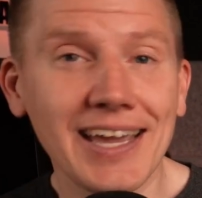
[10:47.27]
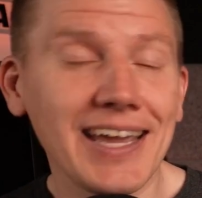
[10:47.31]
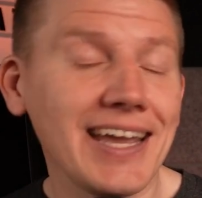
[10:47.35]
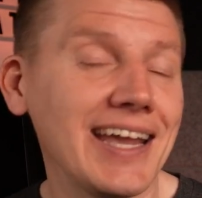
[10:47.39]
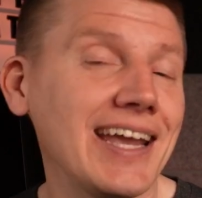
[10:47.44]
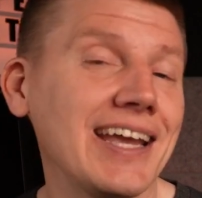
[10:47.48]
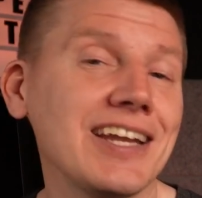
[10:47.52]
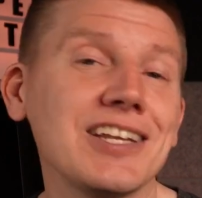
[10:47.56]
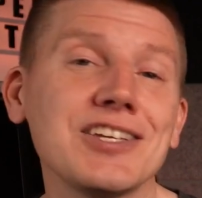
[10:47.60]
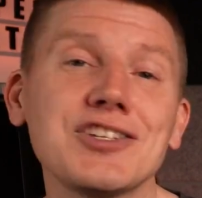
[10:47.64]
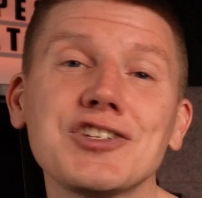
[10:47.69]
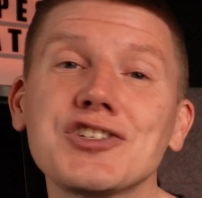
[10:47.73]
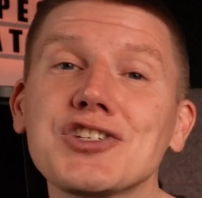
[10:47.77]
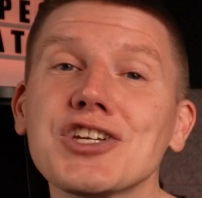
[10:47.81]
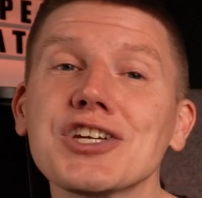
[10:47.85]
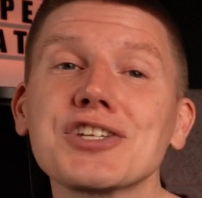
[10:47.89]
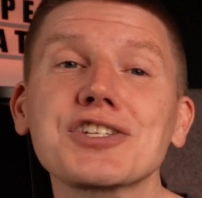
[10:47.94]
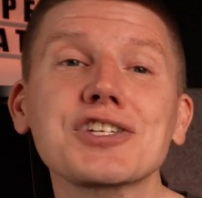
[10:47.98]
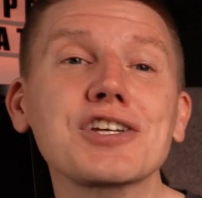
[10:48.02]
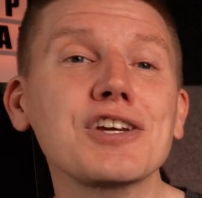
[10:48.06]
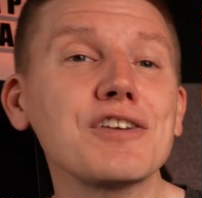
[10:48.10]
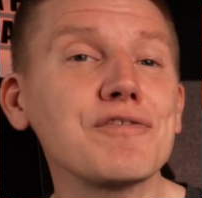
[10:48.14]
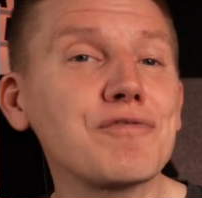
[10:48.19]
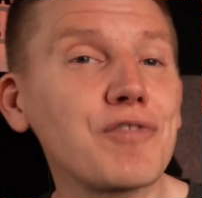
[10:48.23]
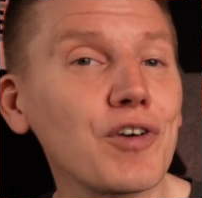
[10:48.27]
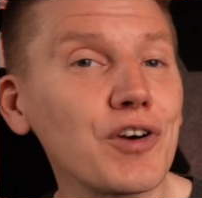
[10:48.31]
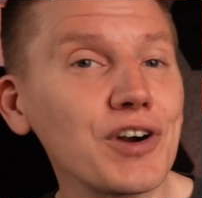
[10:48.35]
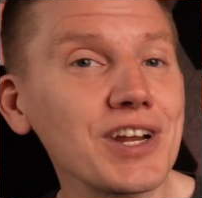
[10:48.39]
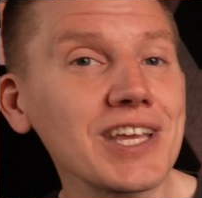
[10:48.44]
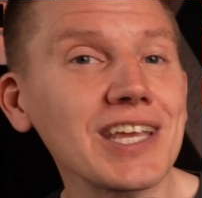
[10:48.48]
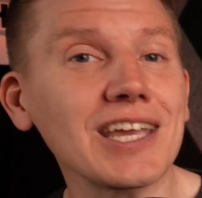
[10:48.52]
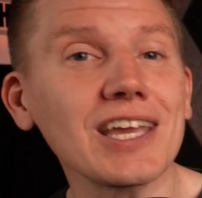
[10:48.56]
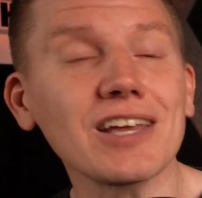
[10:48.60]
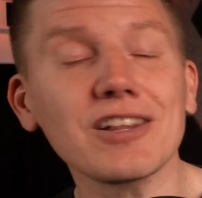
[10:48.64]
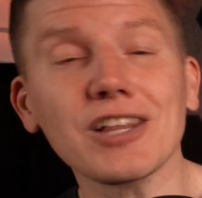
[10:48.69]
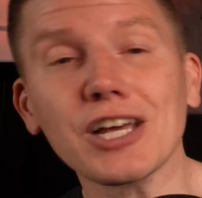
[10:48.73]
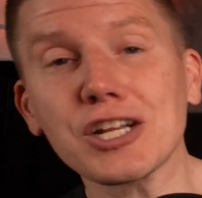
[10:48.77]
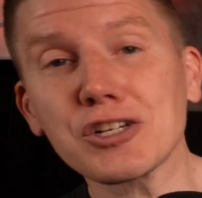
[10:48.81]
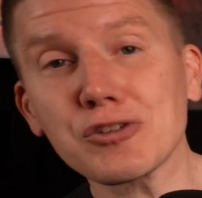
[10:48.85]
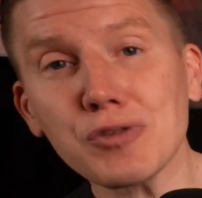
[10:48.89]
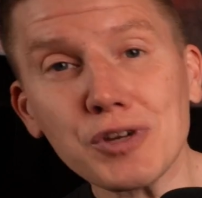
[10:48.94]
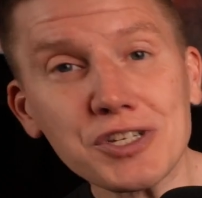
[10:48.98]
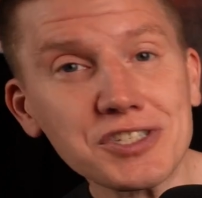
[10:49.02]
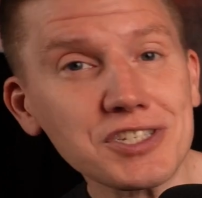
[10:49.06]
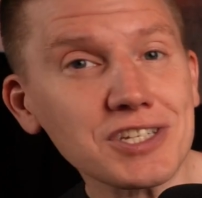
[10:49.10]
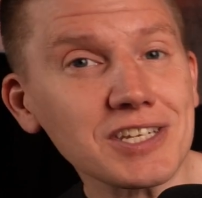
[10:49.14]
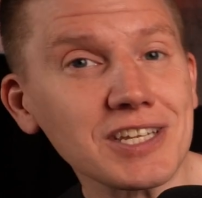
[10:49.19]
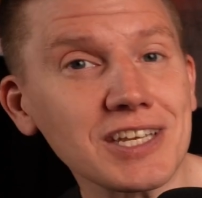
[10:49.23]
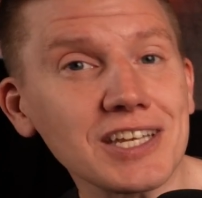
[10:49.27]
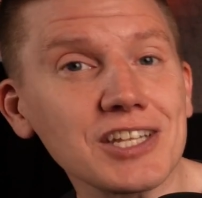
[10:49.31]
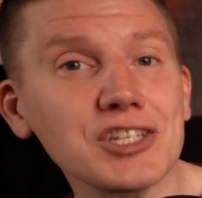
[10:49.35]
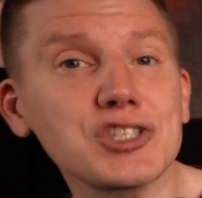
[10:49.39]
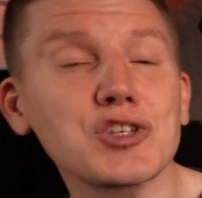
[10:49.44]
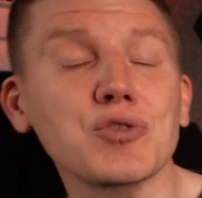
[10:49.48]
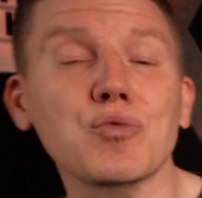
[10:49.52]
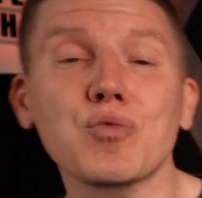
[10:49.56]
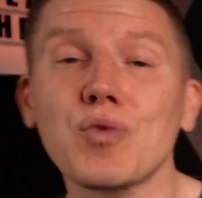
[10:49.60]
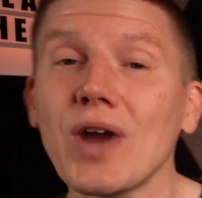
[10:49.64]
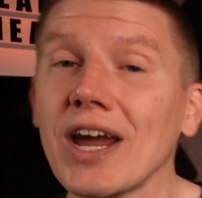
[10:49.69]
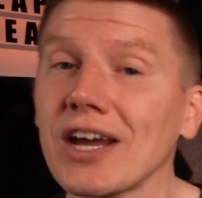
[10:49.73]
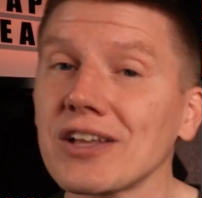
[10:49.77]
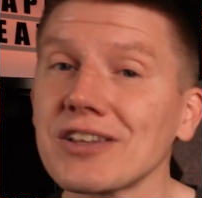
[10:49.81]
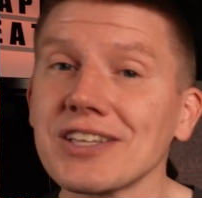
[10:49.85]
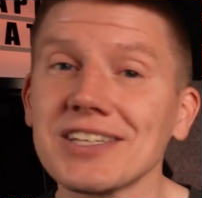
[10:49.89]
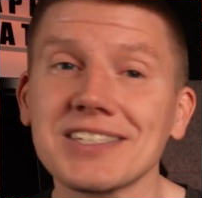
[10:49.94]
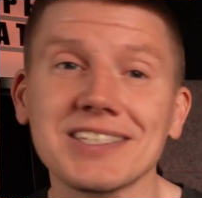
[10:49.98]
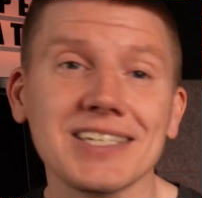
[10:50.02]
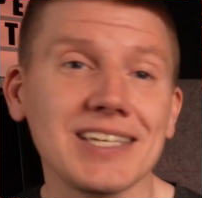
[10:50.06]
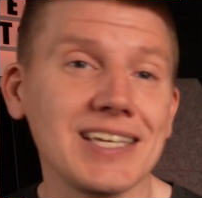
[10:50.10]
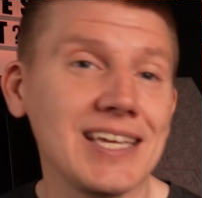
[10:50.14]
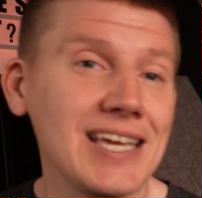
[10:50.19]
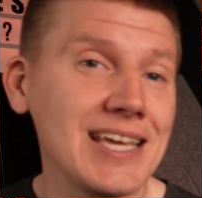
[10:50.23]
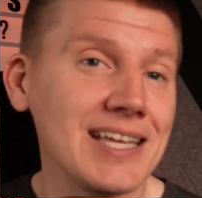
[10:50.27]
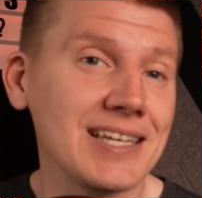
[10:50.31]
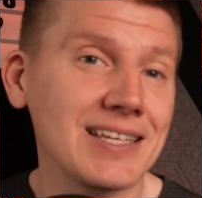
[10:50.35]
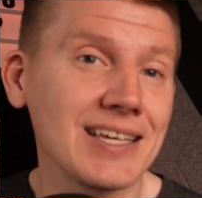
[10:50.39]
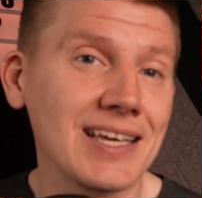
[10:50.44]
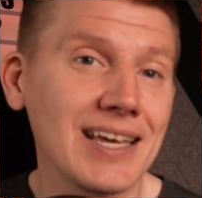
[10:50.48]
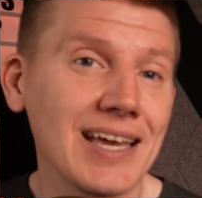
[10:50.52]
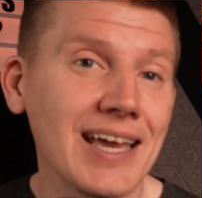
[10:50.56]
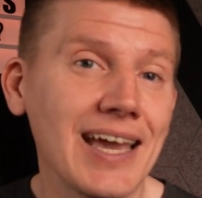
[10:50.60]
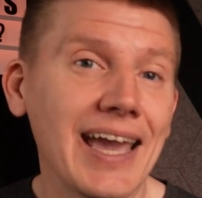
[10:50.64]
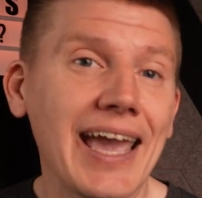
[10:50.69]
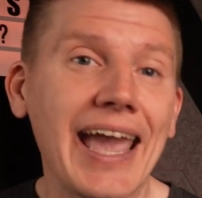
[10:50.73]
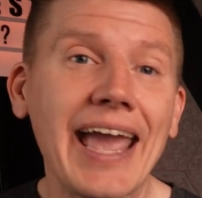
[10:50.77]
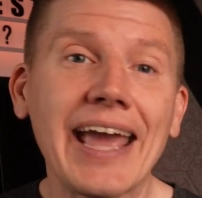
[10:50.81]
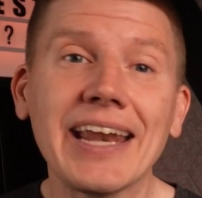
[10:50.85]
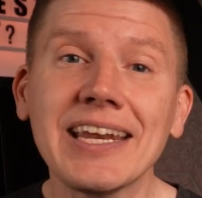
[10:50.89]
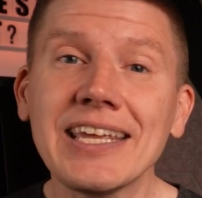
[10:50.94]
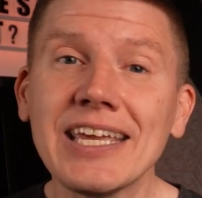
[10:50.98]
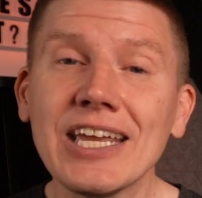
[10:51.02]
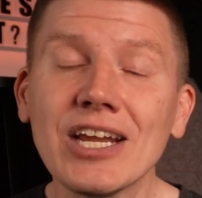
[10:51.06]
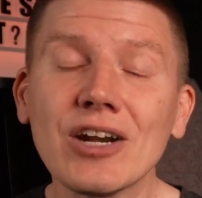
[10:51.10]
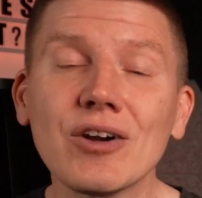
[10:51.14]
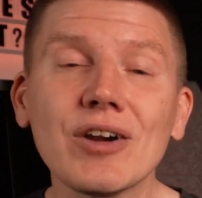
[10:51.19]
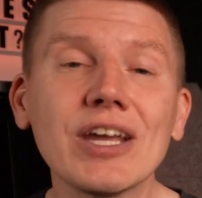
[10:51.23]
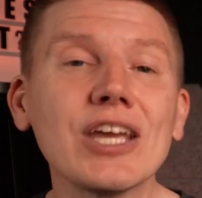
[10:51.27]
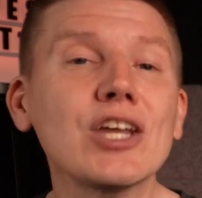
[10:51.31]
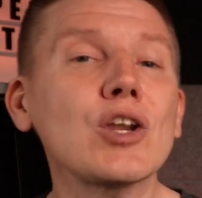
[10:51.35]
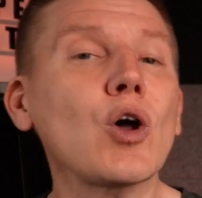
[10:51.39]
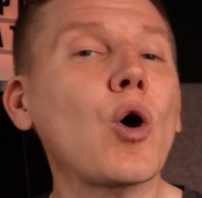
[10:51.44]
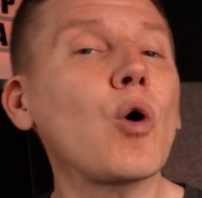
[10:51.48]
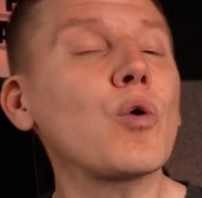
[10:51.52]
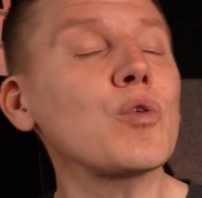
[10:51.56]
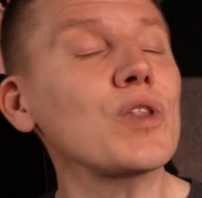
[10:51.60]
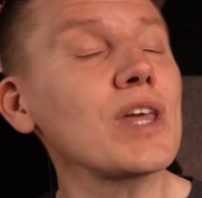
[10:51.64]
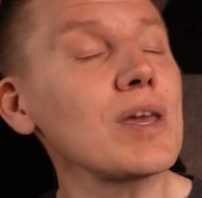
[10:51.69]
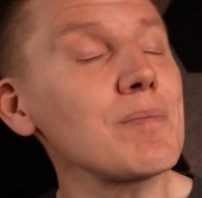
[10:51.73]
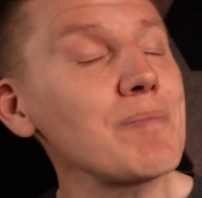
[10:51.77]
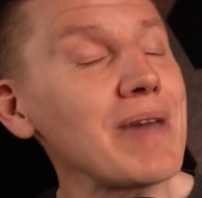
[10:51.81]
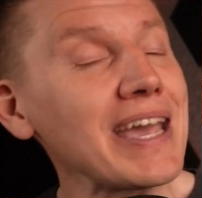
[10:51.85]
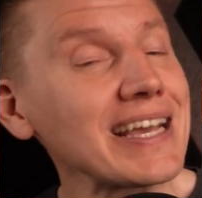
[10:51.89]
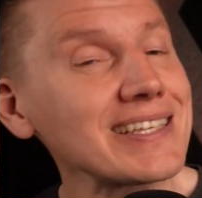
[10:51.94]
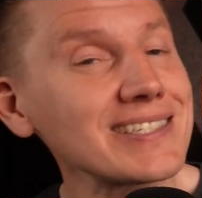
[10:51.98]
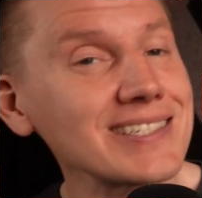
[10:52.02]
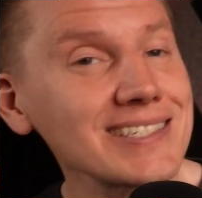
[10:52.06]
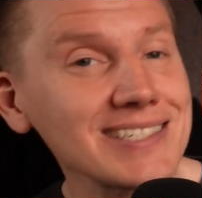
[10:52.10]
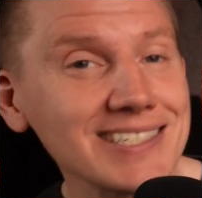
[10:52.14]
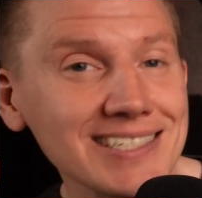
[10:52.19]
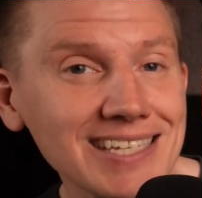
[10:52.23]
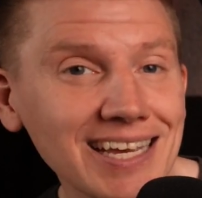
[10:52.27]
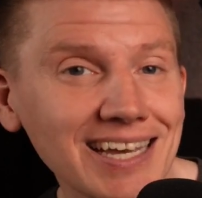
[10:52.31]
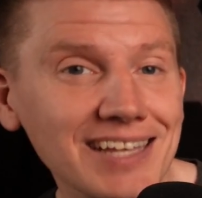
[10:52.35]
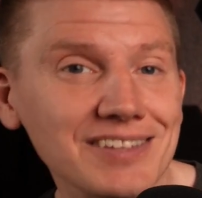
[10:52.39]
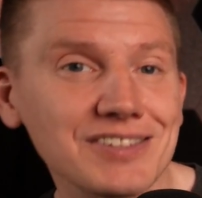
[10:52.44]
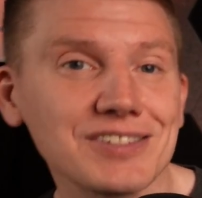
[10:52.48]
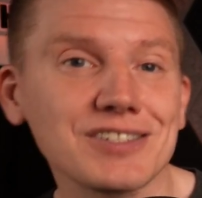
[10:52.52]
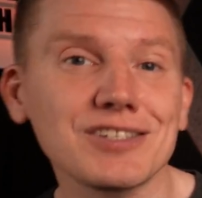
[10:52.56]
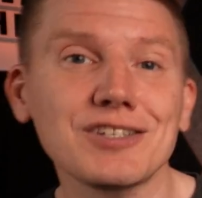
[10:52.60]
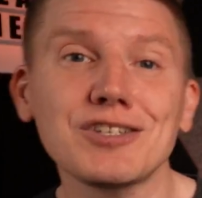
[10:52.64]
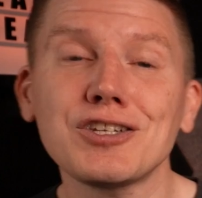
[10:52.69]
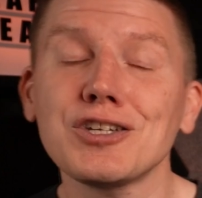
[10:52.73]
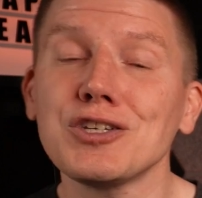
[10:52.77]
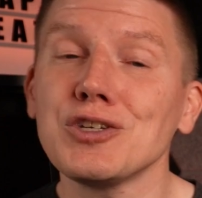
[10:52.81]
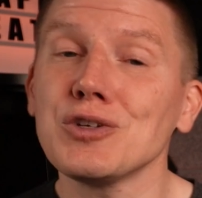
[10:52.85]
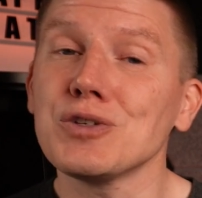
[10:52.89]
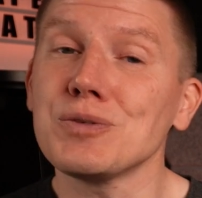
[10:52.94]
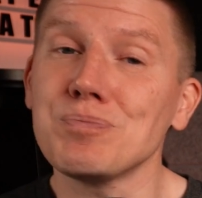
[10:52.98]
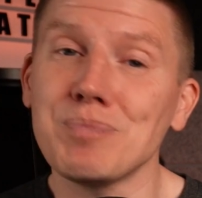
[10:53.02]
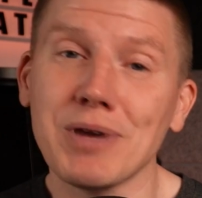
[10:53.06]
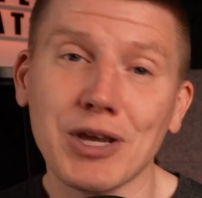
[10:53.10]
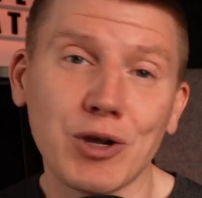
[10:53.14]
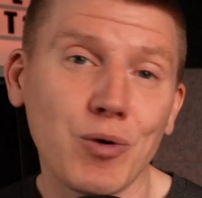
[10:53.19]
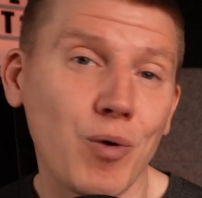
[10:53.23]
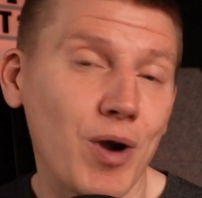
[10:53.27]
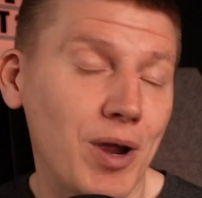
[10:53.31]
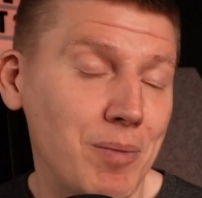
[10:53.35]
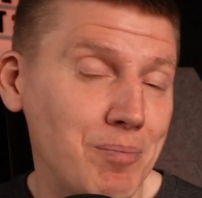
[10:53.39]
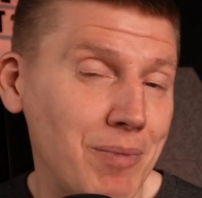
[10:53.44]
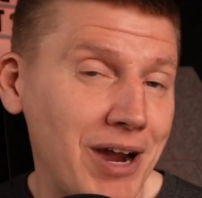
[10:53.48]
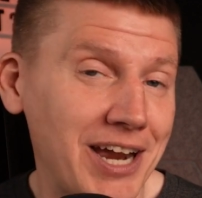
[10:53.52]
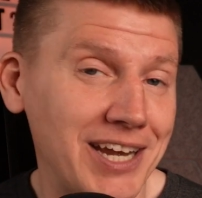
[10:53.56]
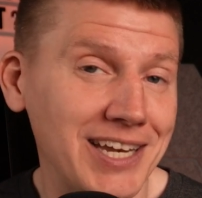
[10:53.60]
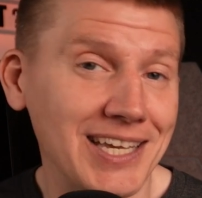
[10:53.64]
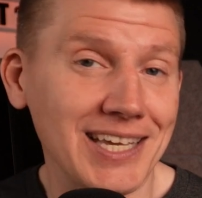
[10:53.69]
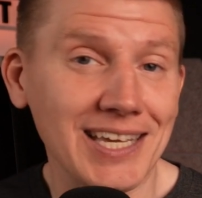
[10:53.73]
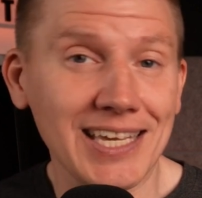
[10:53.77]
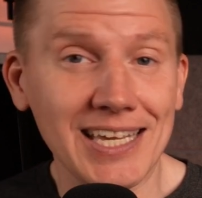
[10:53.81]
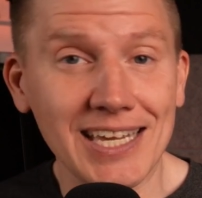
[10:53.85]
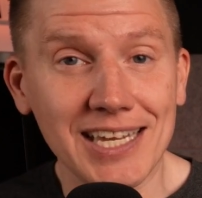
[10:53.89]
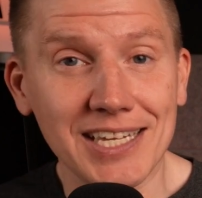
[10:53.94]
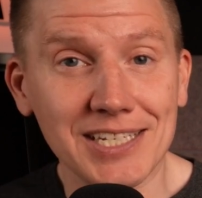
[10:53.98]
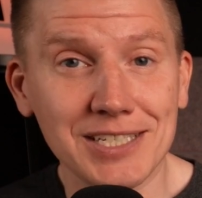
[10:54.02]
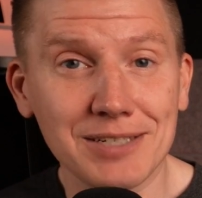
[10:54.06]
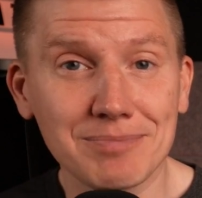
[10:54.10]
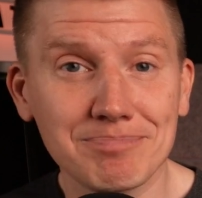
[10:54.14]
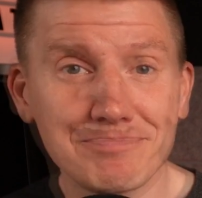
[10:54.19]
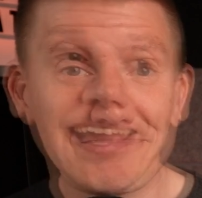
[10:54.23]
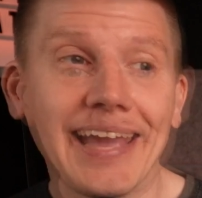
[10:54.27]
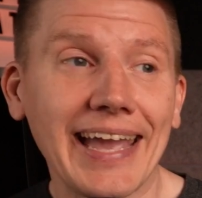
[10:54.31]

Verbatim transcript: It is just converting electricity directly to heat, and here it only makes sense to use Bitcoin mining heat.